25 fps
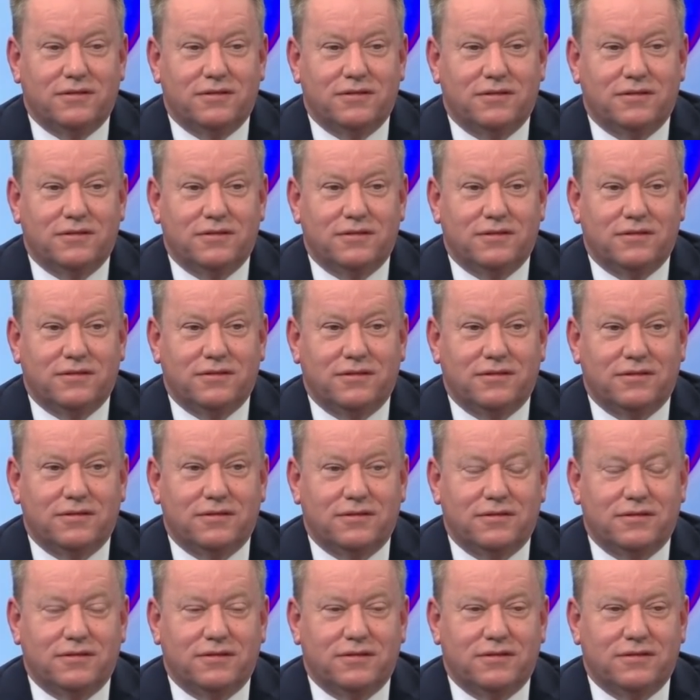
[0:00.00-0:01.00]

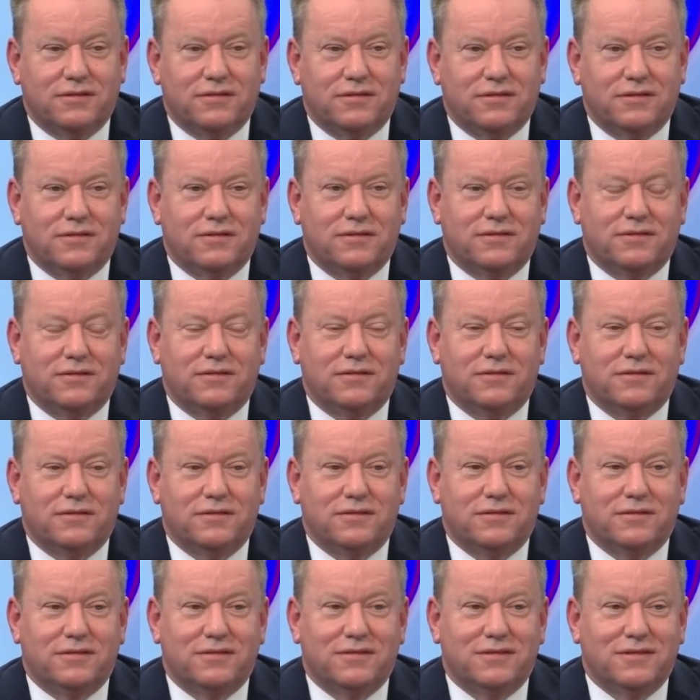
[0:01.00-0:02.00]

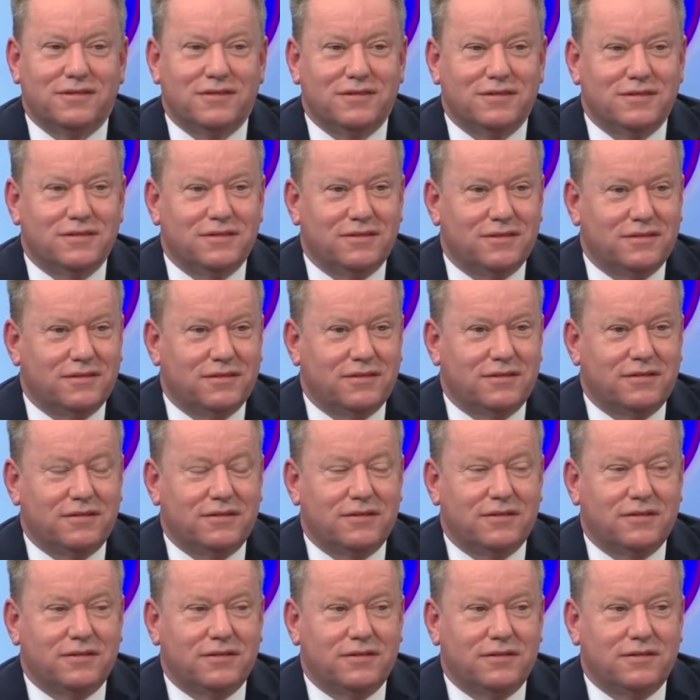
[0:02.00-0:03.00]

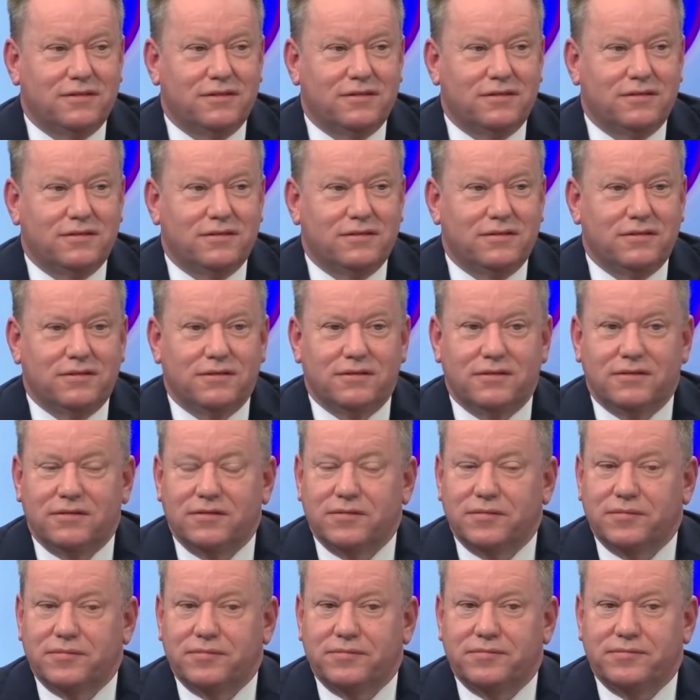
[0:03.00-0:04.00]

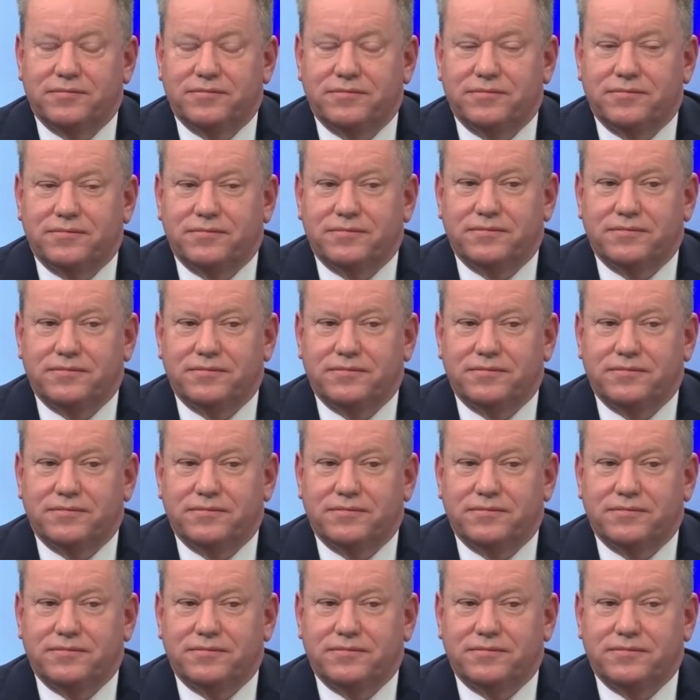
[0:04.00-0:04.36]
This person isn't speaking.